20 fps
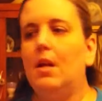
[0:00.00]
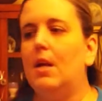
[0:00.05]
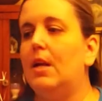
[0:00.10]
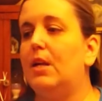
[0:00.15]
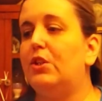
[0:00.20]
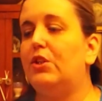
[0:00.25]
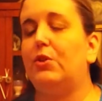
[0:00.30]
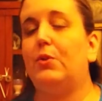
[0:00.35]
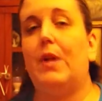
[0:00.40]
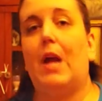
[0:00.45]

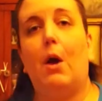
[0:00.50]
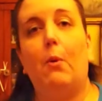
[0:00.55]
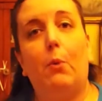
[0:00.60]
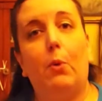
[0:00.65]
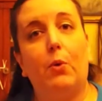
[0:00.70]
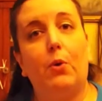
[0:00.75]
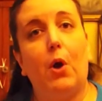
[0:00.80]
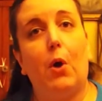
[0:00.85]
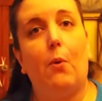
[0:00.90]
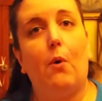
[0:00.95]
So now we'll
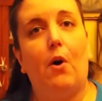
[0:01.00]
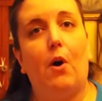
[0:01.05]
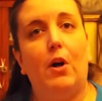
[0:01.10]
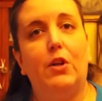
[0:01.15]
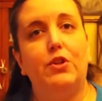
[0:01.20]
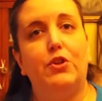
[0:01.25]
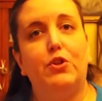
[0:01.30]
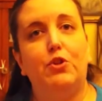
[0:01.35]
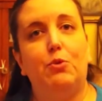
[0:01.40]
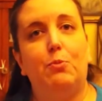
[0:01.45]
go on
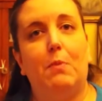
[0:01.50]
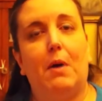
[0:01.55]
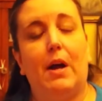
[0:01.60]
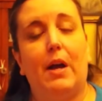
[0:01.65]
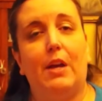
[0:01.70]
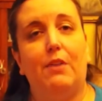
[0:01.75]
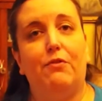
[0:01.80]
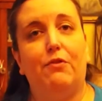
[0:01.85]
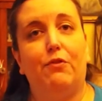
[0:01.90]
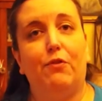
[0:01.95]
to my
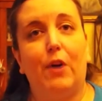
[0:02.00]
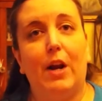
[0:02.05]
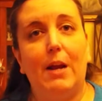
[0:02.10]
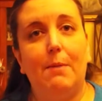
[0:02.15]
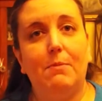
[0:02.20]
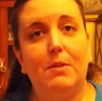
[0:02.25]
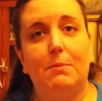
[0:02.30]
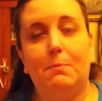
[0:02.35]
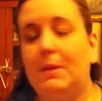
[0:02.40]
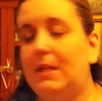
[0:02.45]

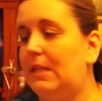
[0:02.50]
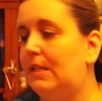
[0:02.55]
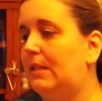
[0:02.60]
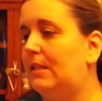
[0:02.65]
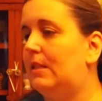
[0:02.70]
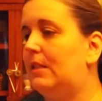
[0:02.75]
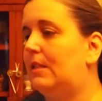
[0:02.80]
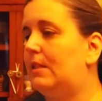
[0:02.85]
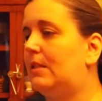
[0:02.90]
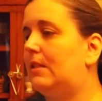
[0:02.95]
framed
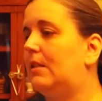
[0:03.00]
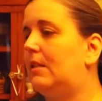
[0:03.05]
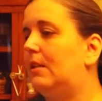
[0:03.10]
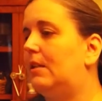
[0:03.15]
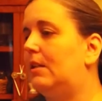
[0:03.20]
pieces.